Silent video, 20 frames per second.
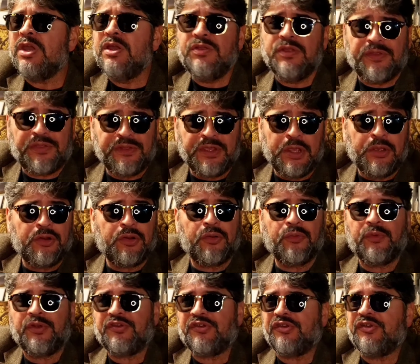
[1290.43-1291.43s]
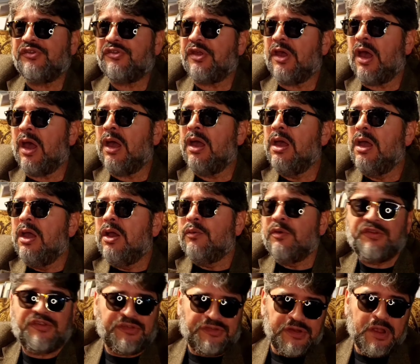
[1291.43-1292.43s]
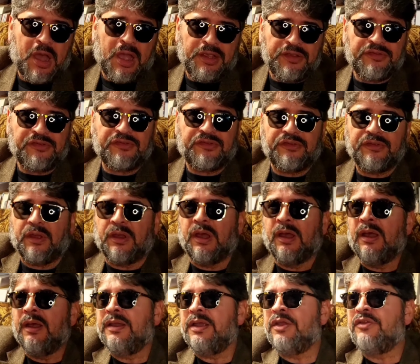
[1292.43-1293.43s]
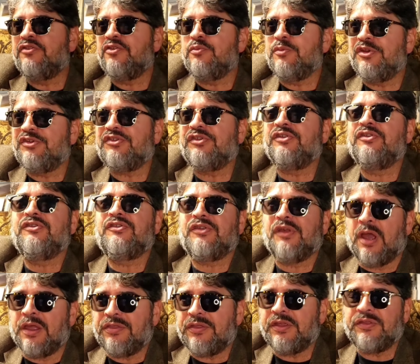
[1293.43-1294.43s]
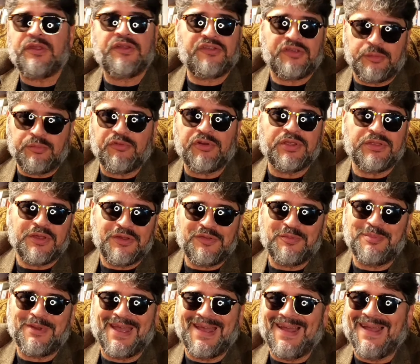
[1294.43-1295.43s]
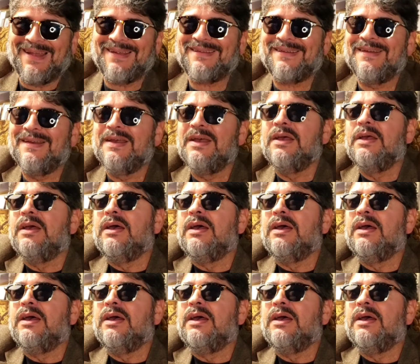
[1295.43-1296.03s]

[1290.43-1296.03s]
in the theater, which is nice. Intermissions, I think they should bring this back.